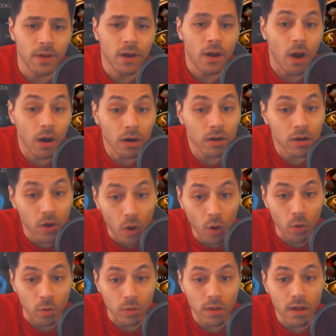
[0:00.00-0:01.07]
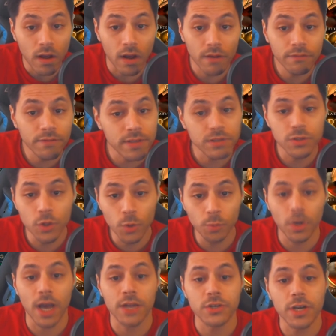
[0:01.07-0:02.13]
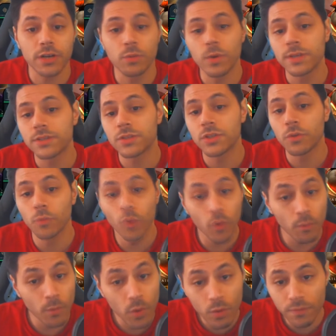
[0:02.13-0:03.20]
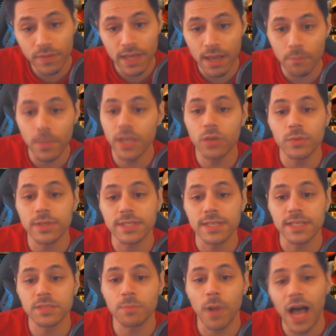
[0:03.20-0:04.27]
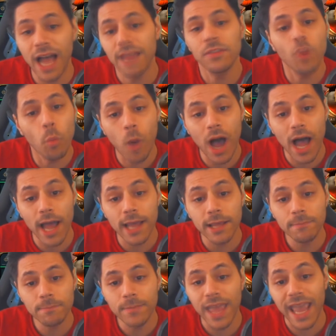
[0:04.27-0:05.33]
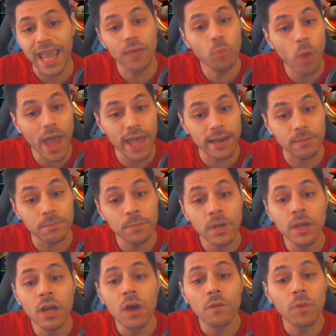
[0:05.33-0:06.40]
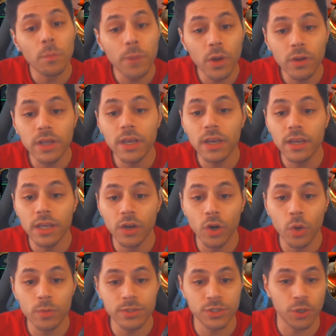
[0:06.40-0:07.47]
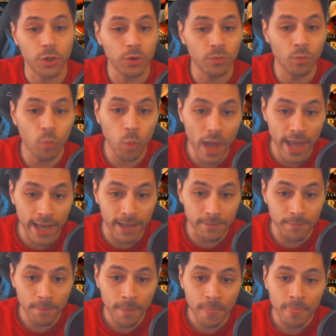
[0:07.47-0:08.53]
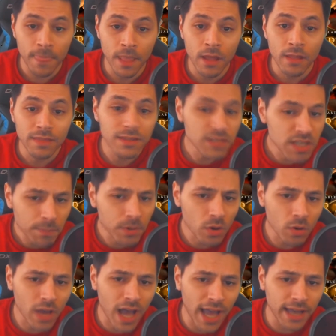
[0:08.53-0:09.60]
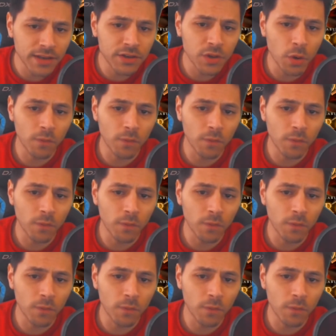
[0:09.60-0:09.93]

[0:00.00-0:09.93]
our goal of this new project was to remove the ambiguousness behind the why and when for building a hero a certain way. The typical guide you'll